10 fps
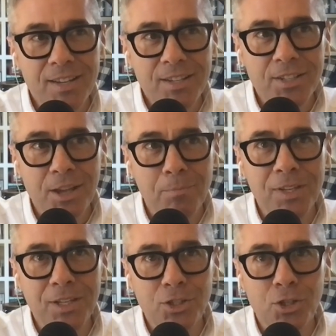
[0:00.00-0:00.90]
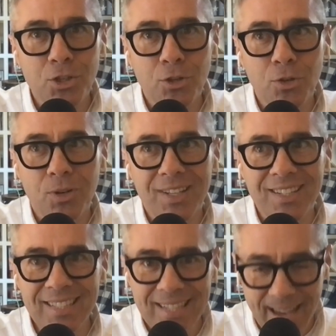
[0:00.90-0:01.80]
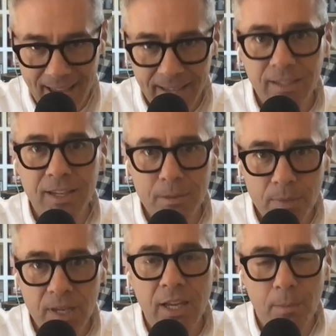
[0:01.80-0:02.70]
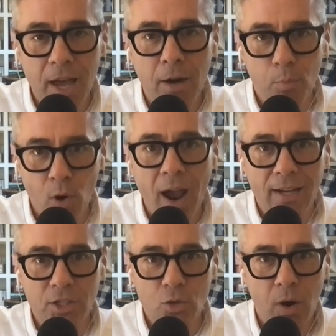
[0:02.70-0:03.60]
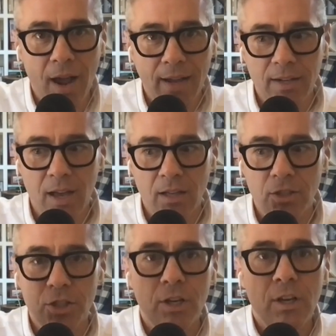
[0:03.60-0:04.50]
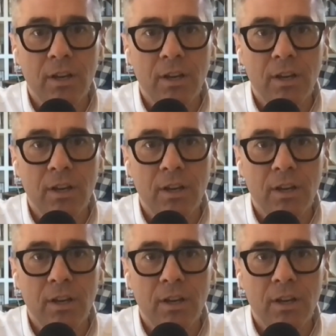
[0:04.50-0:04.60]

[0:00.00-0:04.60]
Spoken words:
something to daily being about a practice where I acknowledge